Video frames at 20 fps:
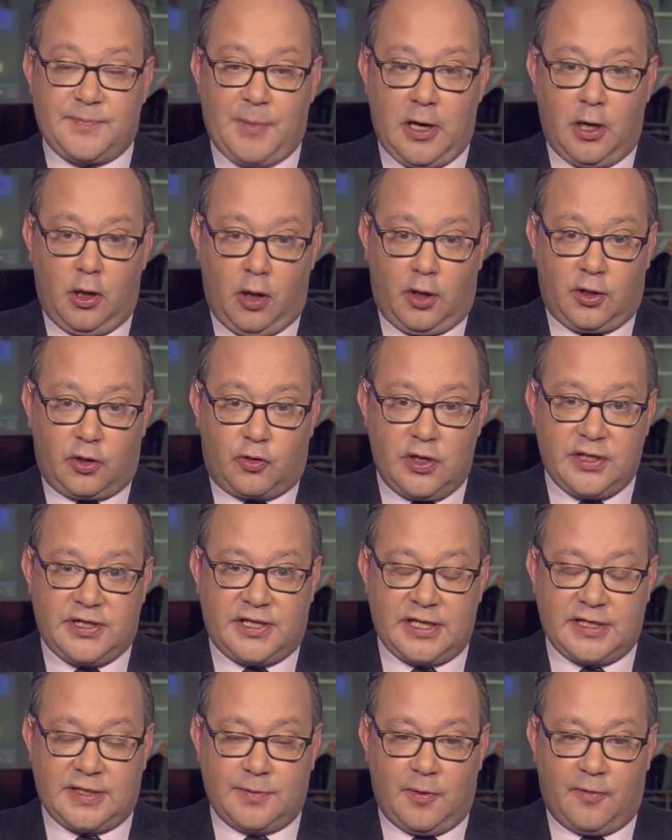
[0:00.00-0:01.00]
been a lot of
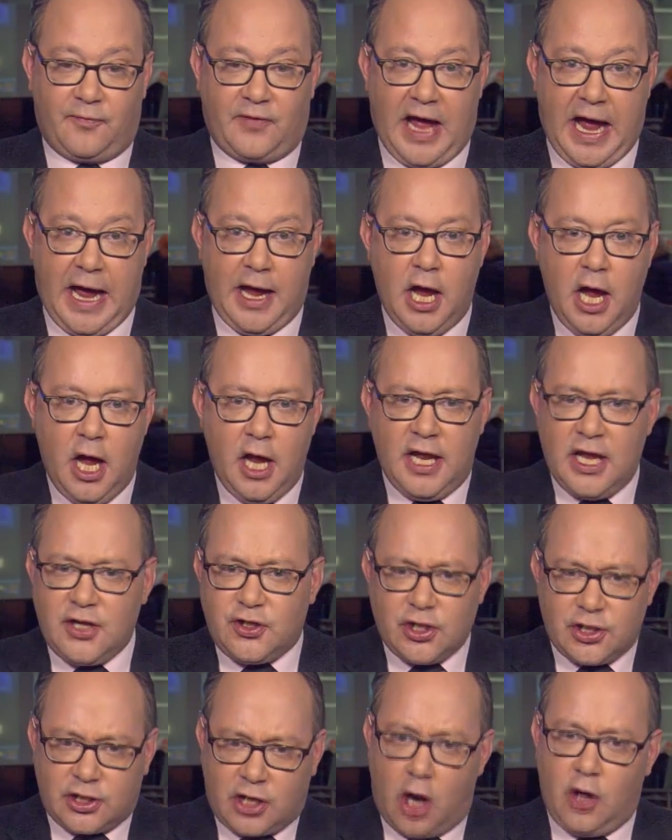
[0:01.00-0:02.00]
criticism of that. Let's
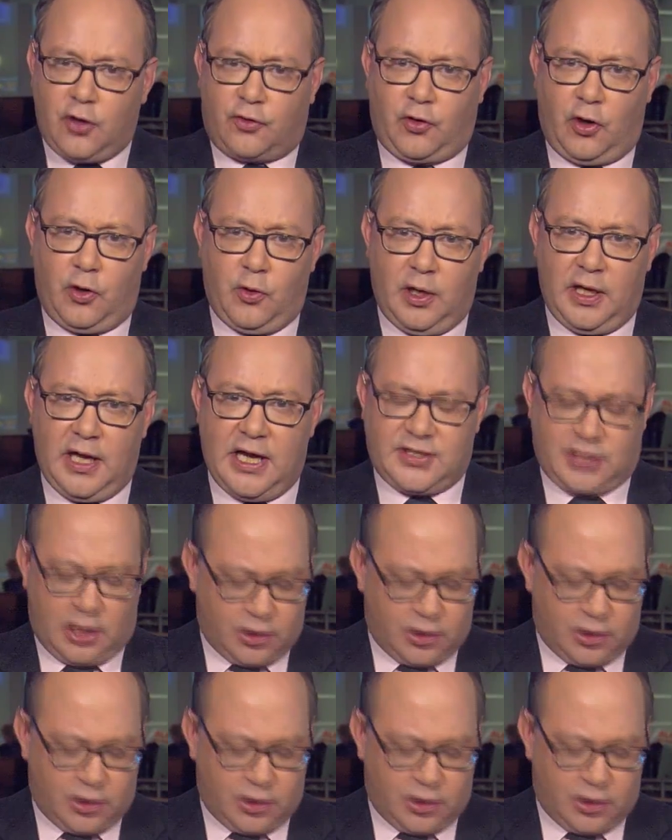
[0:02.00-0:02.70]
just go through a list.